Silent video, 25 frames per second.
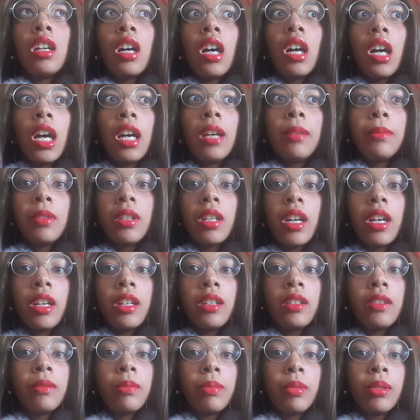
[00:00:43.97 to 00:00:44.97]
And I'm
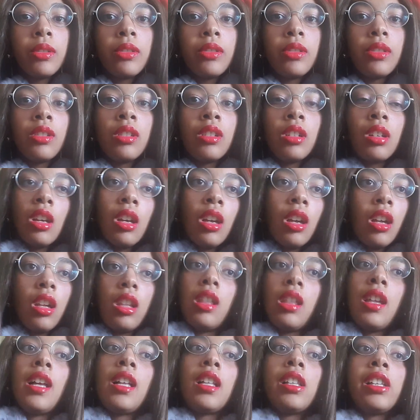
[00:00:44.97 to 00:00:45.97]
the kind of person
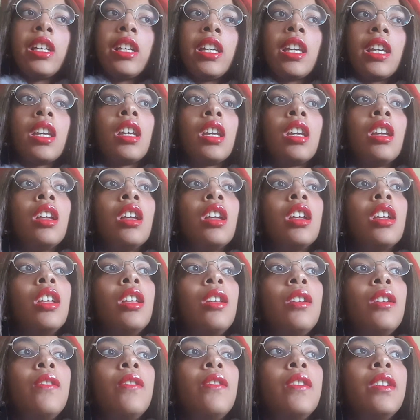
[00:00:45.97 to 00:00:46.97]
that, like,
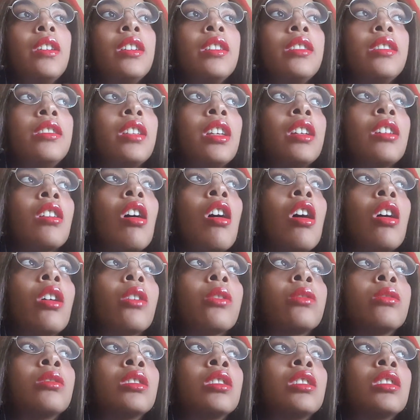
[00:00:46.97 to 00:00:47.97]
if it's like
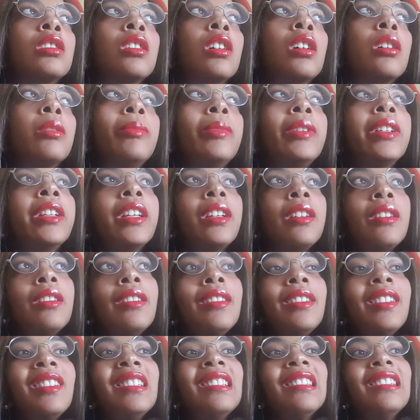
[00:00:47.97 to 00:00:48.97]
awkward, I'll be
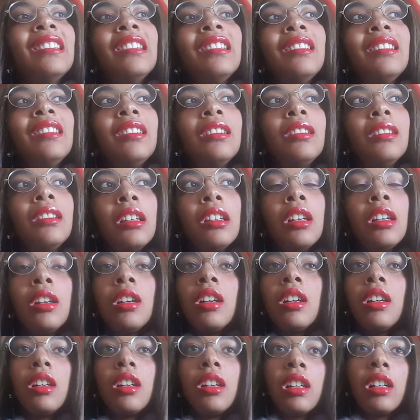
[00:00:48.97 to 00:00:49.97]
like,
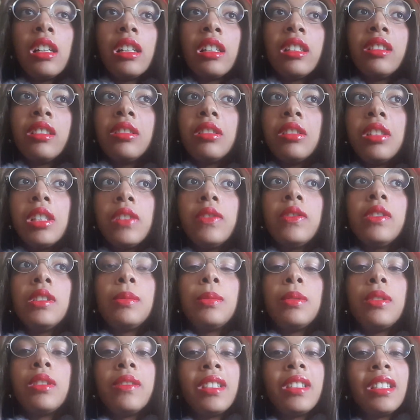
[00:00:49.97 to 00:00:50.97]
there's a
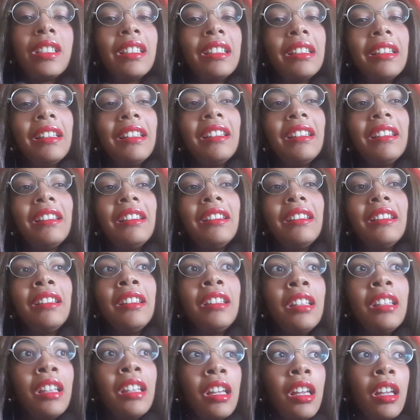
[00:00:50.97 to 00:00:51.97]
difference between
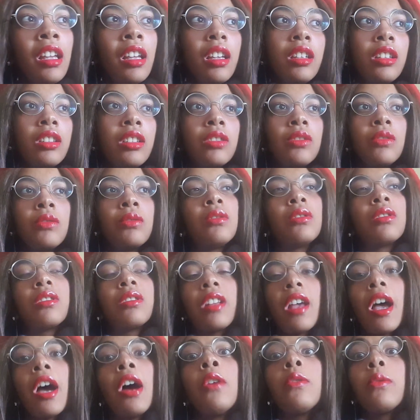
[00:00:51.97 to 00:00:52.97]
and
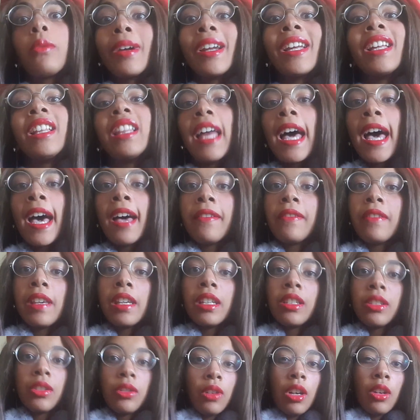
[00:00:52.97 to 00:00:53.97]
you just outright
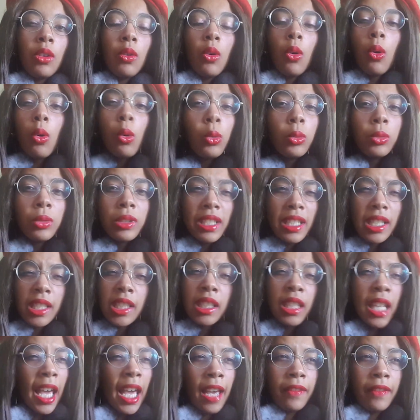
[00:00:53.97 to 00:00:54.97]
laughing and trying to
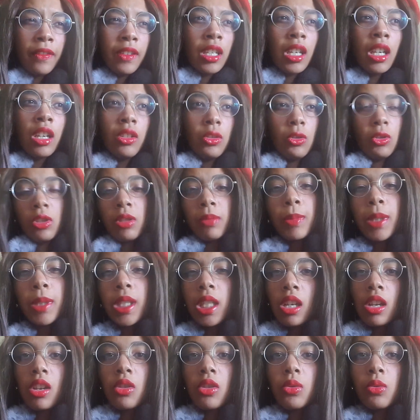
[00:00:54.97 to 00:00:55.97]
hold in laughing as
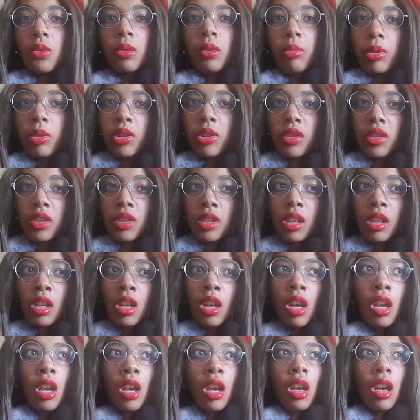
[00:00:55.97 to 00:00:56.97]
you're speaking to a
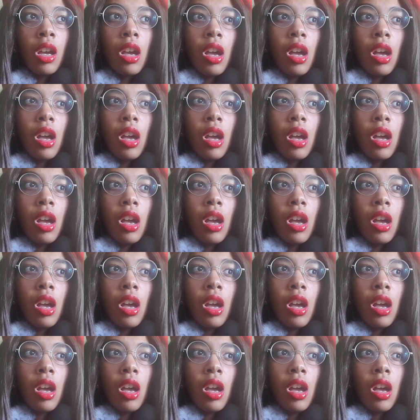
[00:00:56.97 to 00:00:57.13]
person.